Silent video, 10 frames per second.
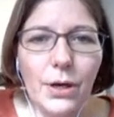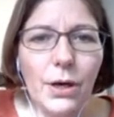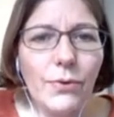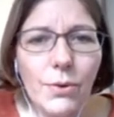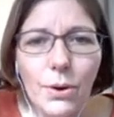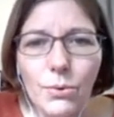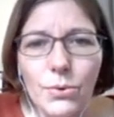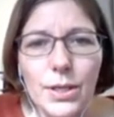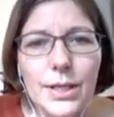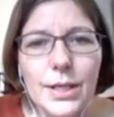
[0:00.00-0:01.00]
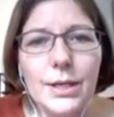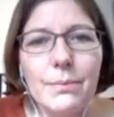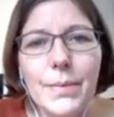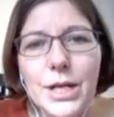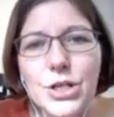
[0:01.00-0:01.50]
Overall, in the
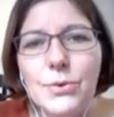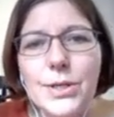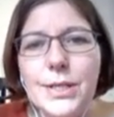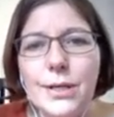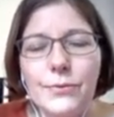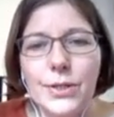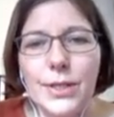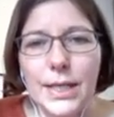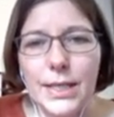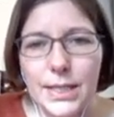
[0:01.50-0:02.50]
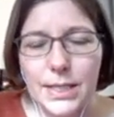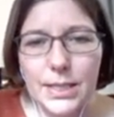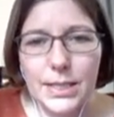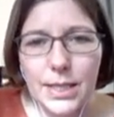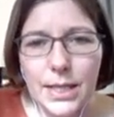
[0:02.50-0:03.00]
majority of the
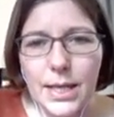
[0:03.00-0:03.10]
cases,